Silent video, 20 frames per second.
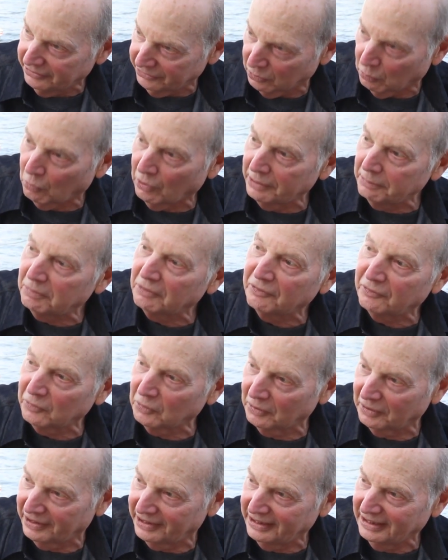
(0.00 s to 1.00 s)
the one
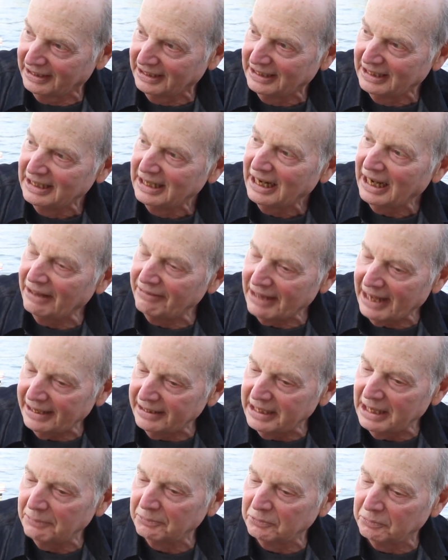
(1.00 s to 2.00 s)
before it, and
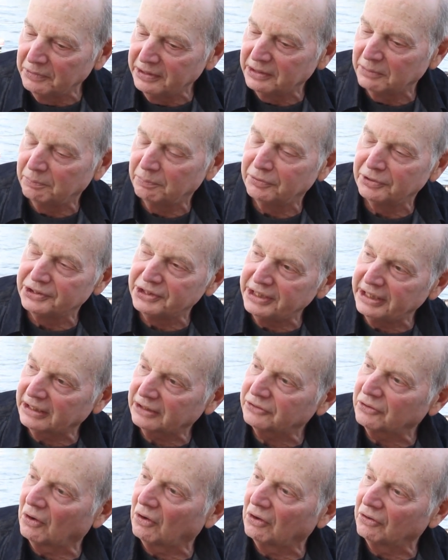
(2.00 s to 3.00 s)
that enabled me to
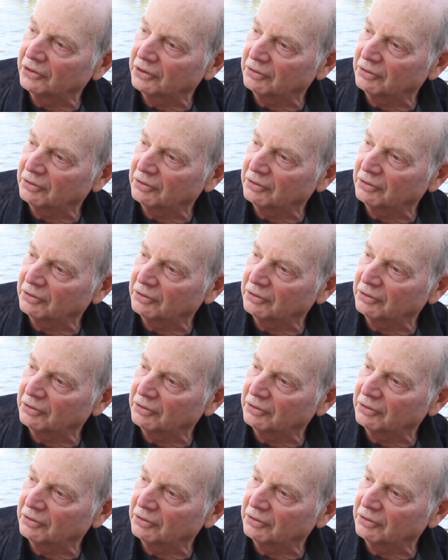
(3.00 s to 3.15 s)
predict all